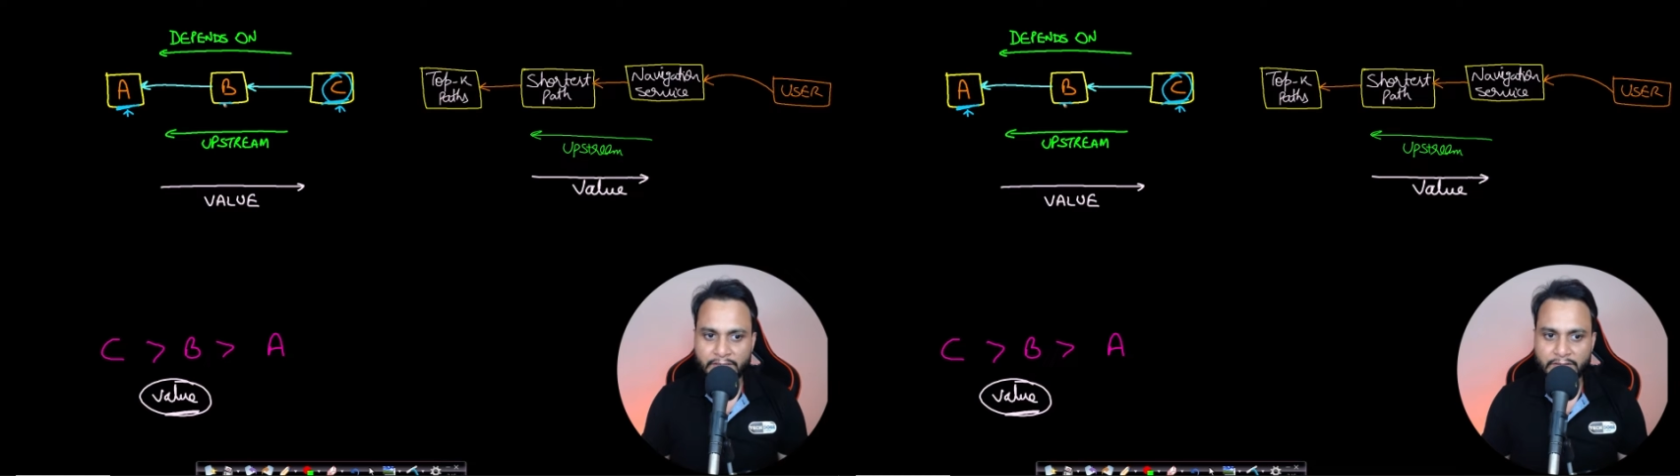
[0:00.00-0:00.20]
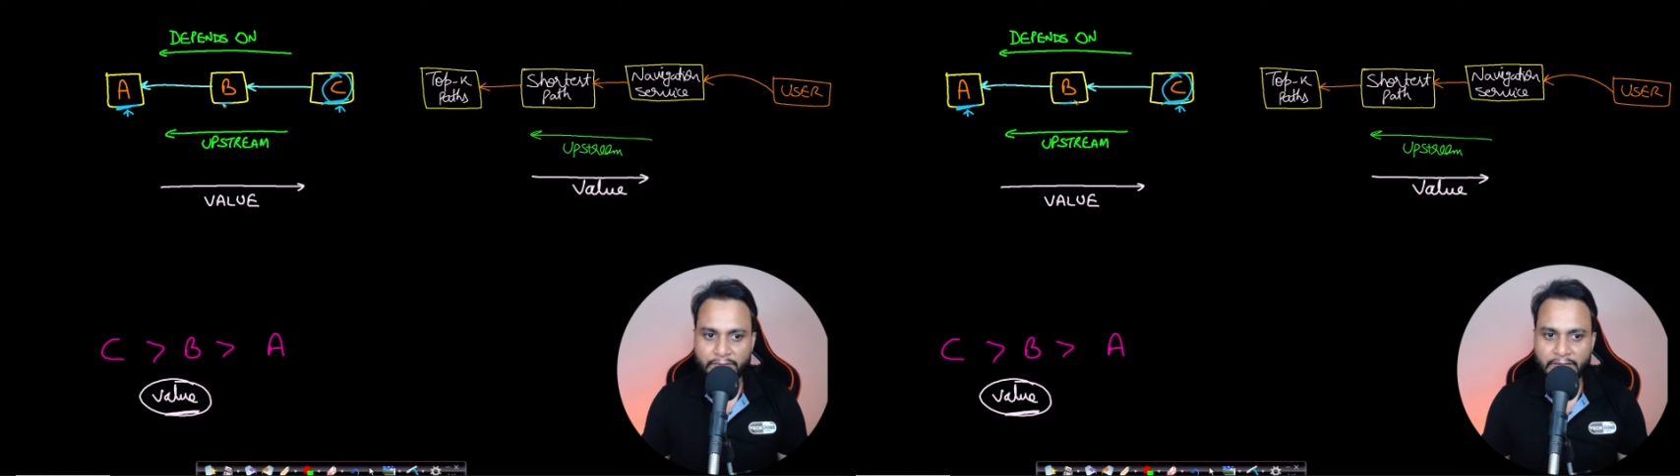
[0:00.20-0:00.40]

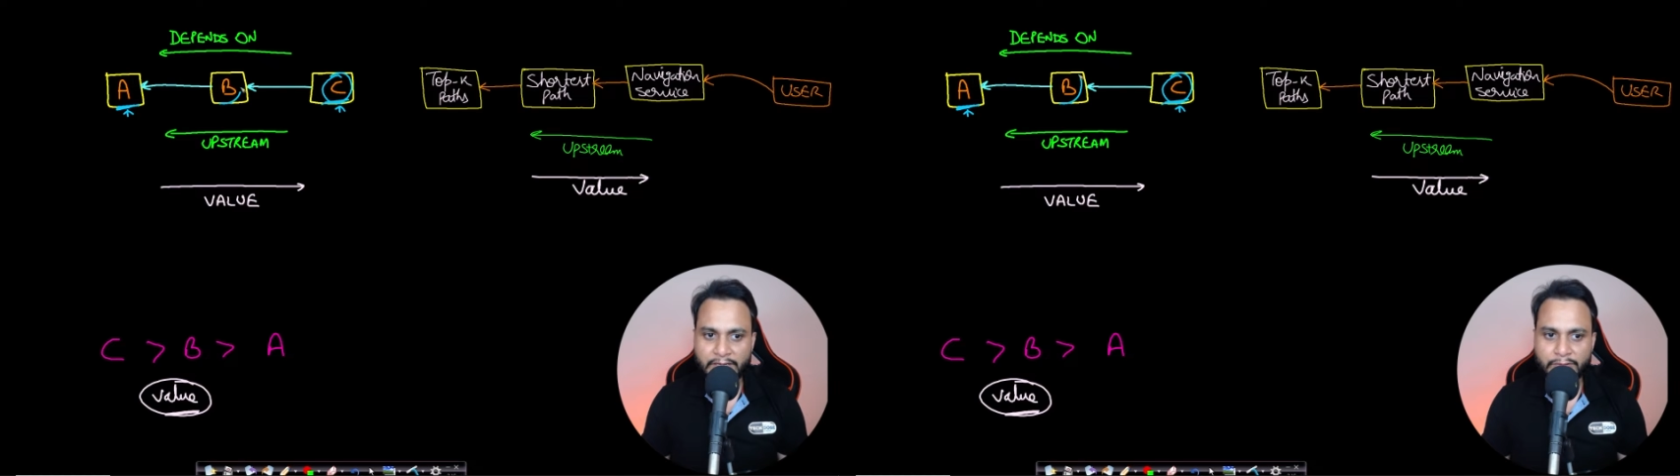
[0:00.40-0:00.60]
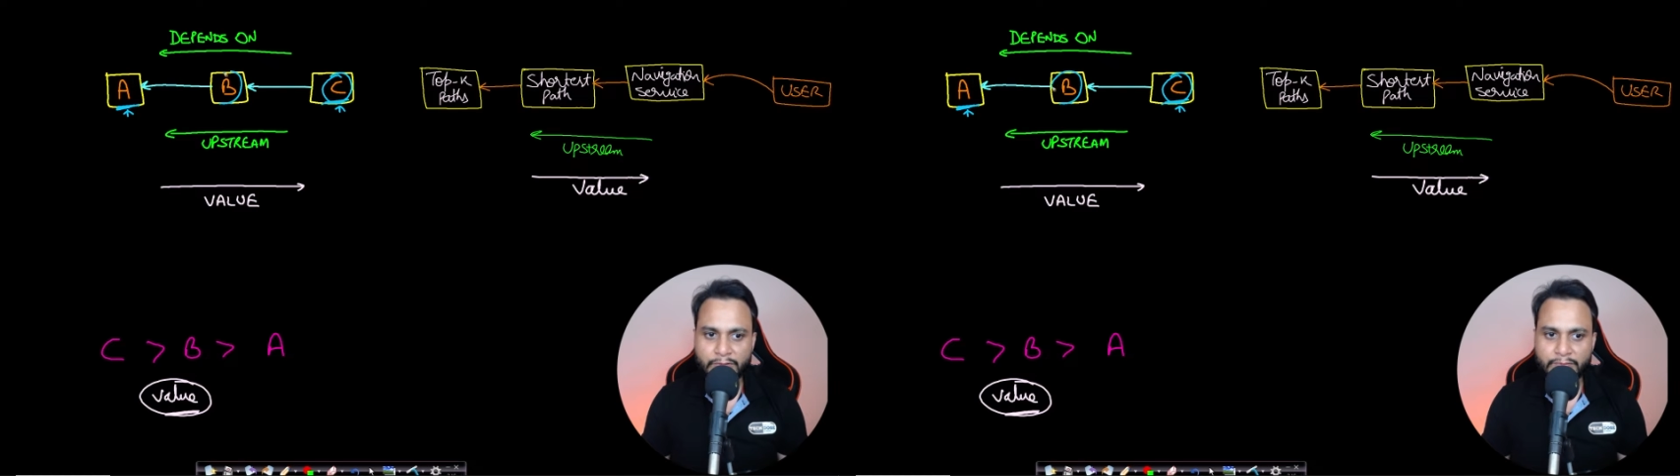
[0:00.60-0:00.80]
The
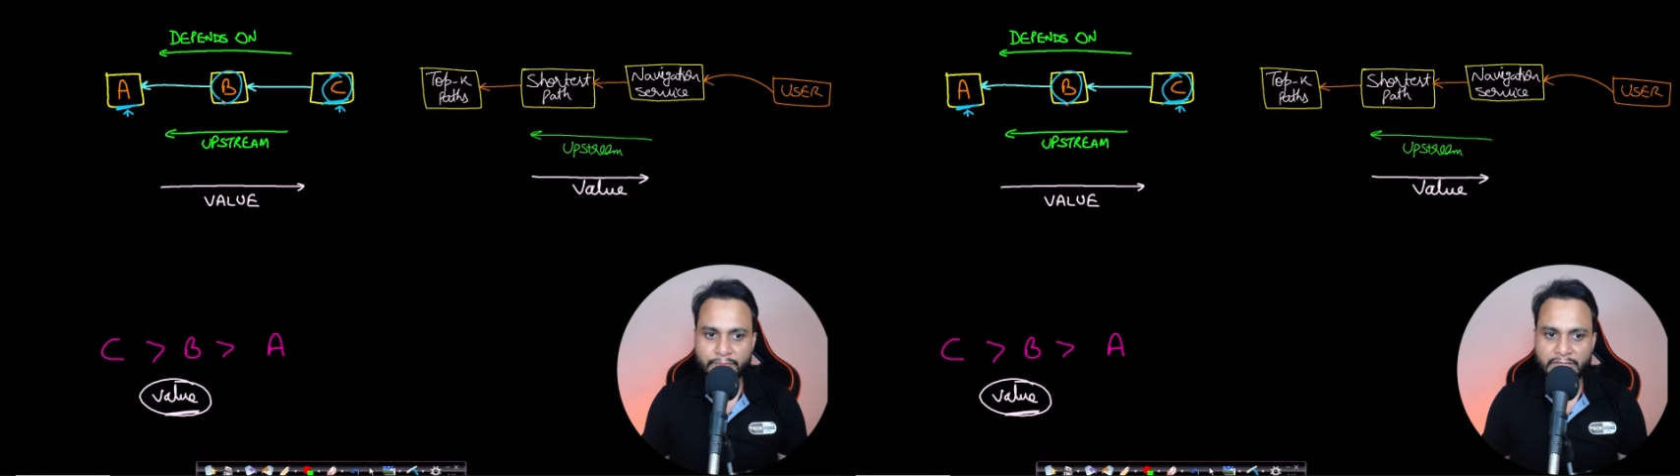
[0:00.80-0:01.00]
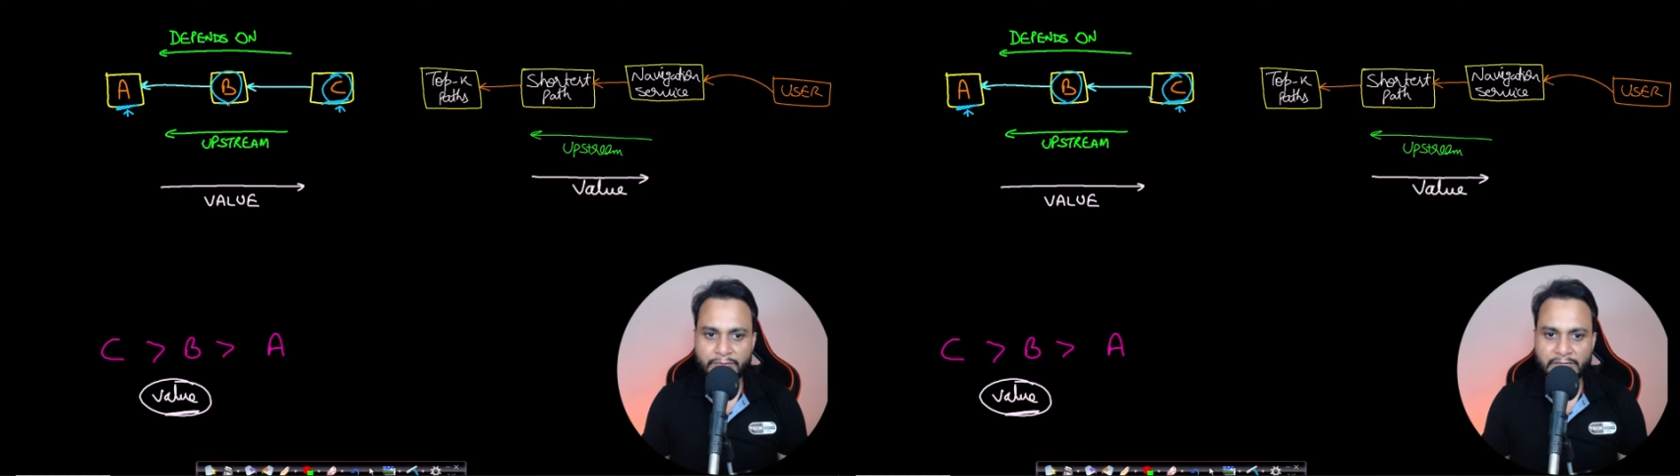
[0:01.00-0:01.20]
value of
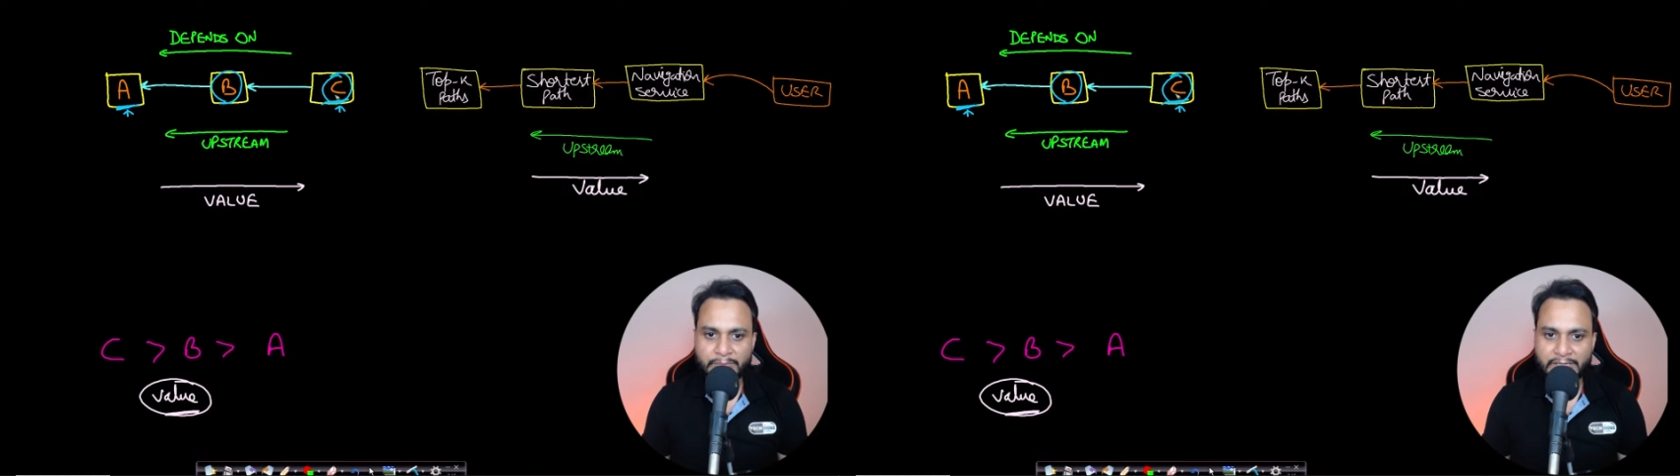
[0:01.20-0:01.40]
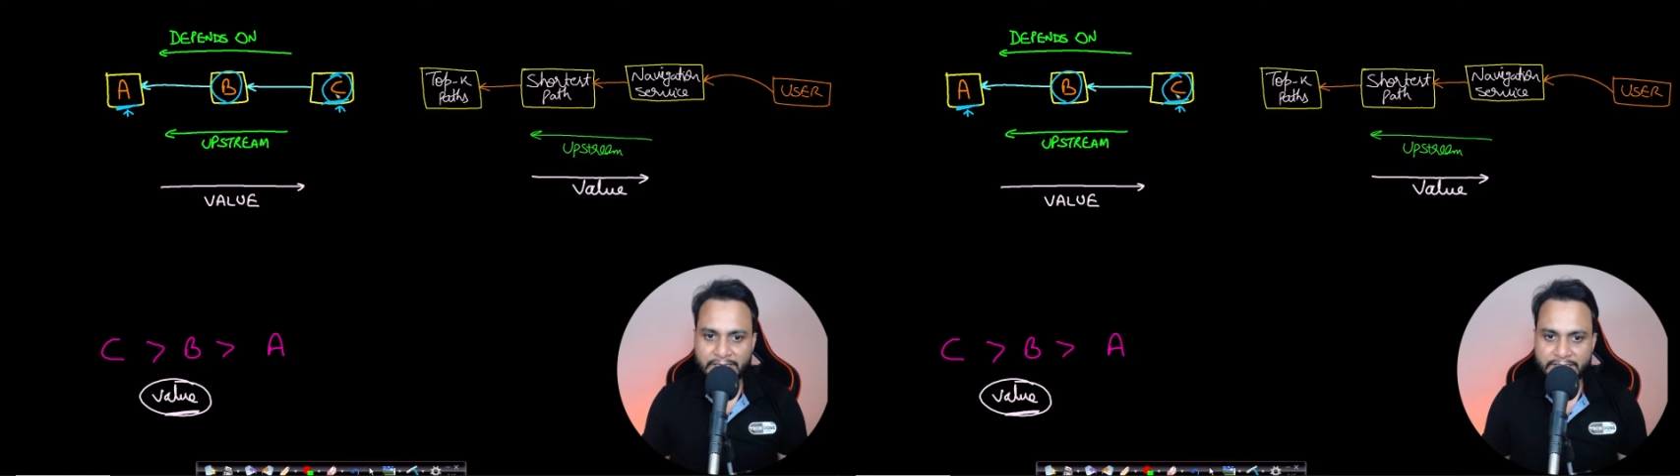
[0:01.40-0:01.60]
B will
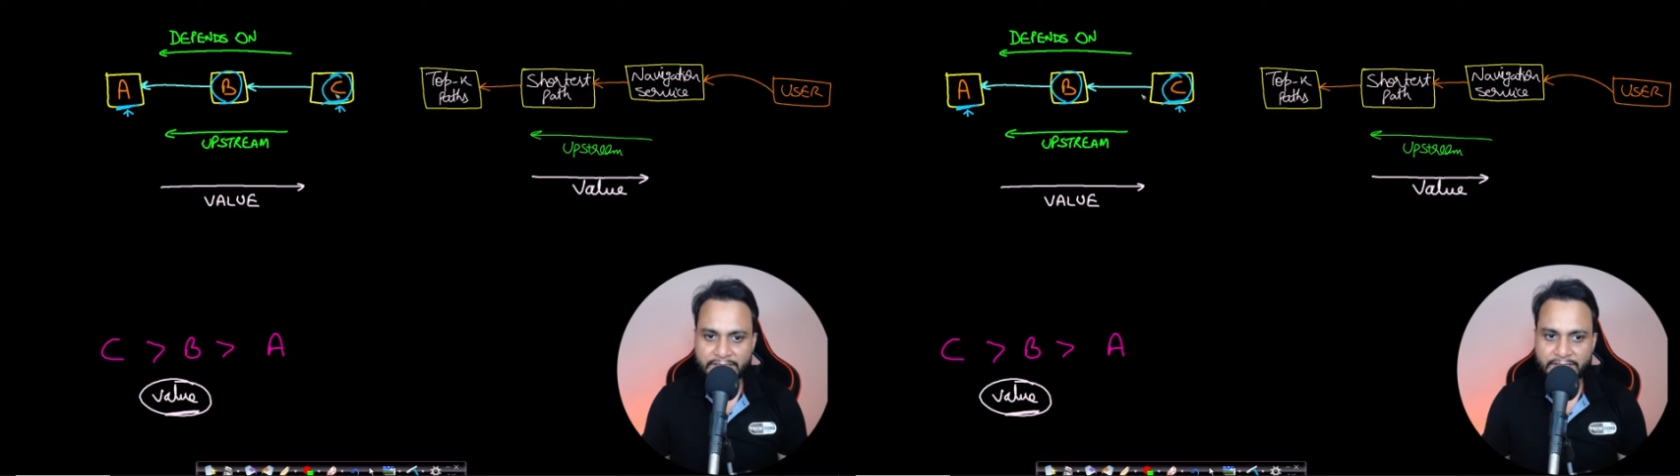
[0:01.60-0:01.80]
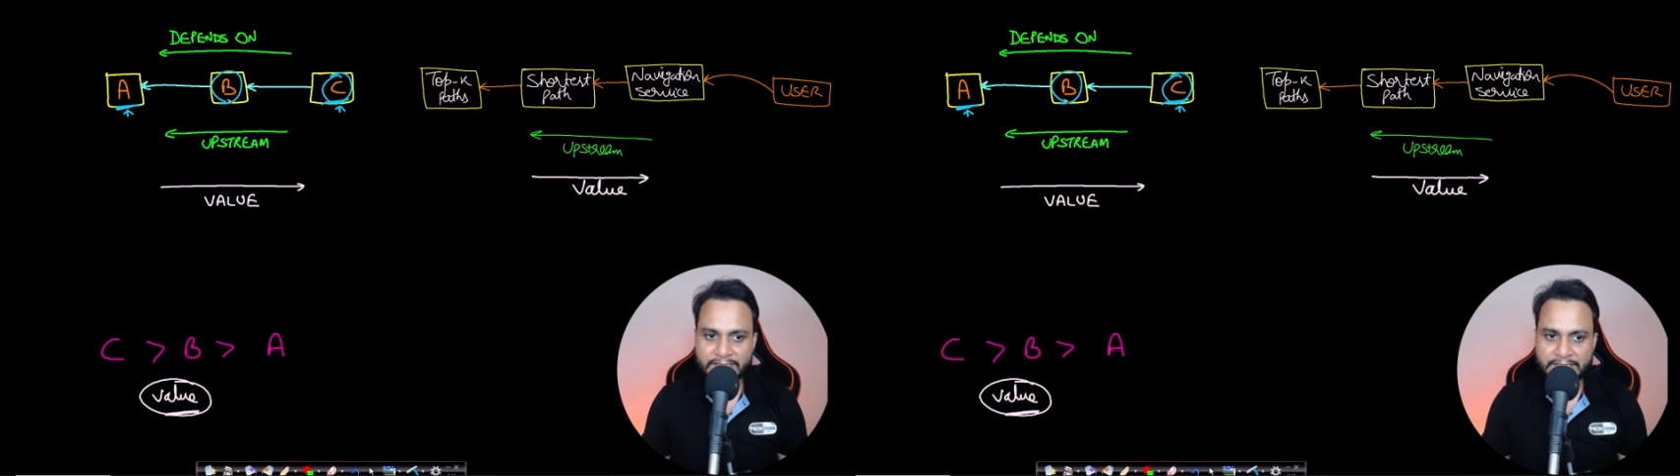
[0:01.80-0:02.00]
be less
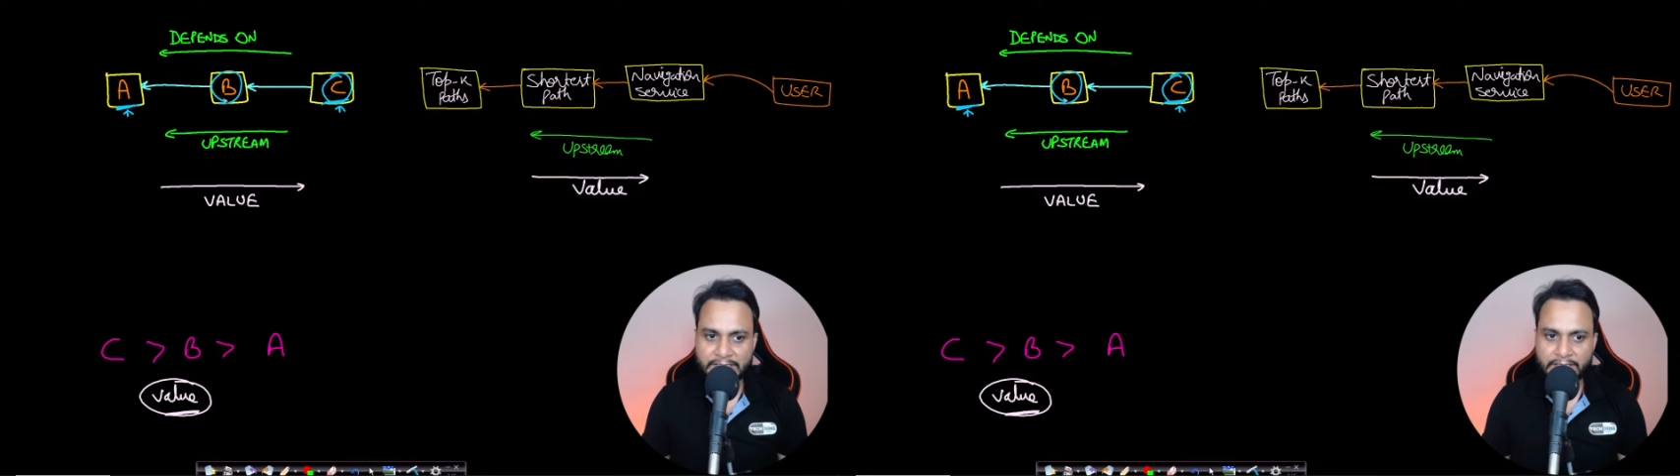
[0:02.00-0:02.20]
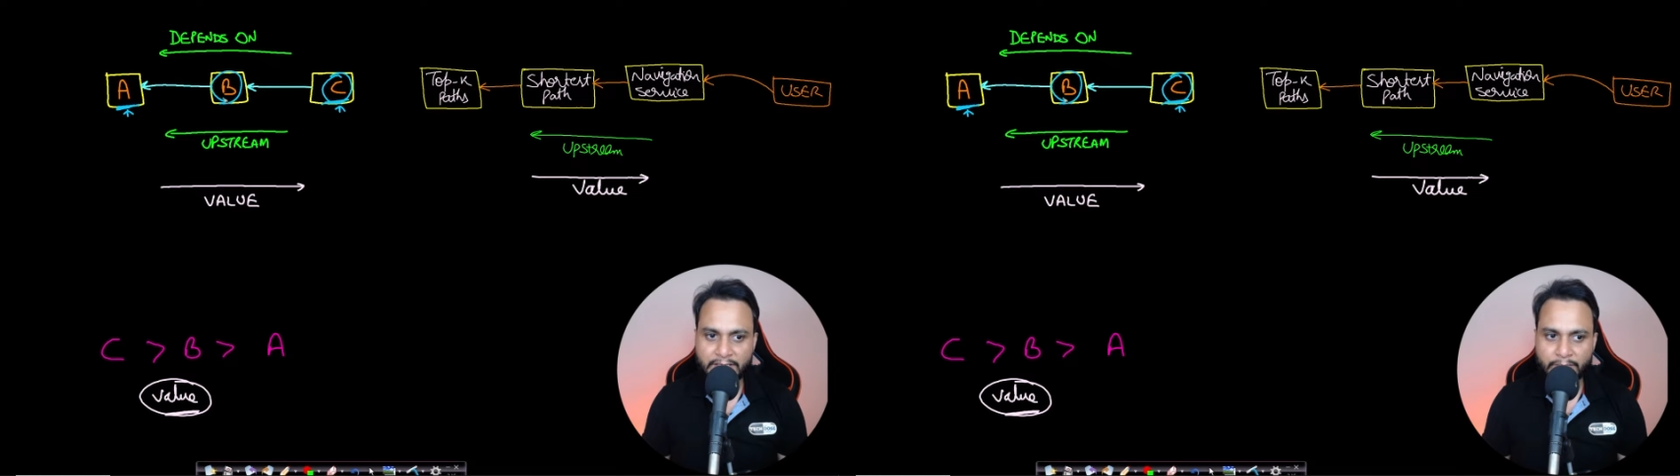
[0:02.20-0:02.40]
than C,